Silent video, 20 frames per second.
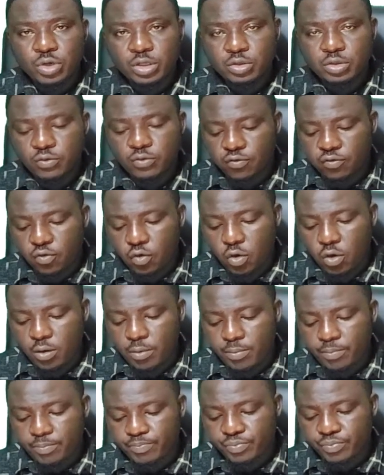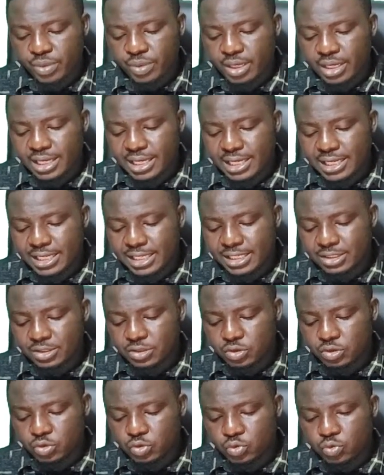2 into 4
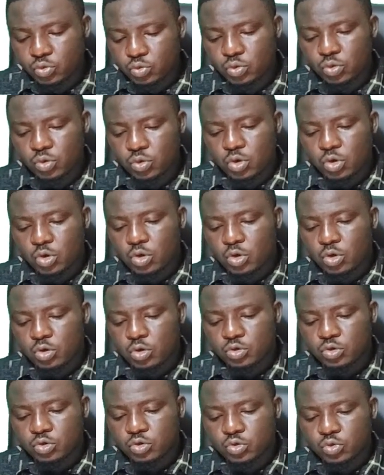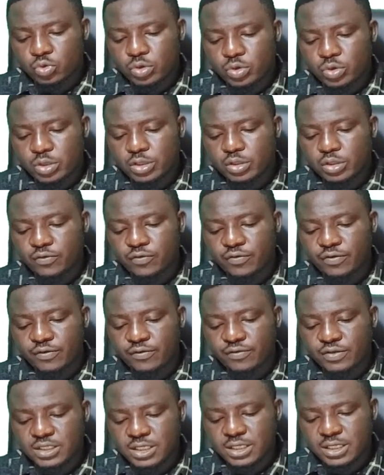is 2. 2 into
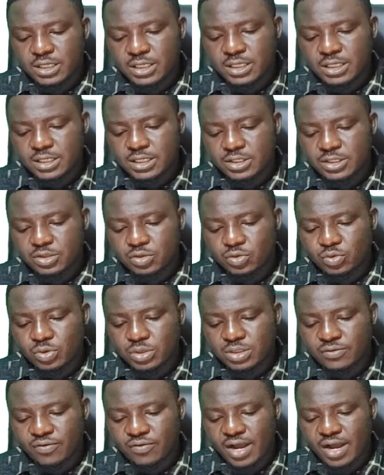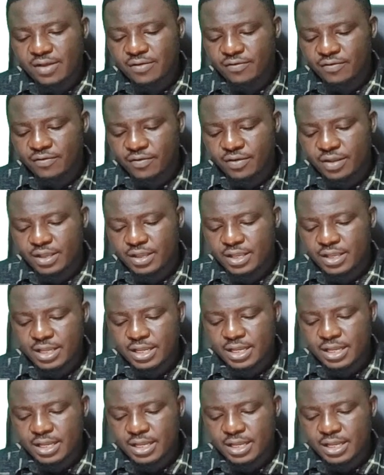50 is 25.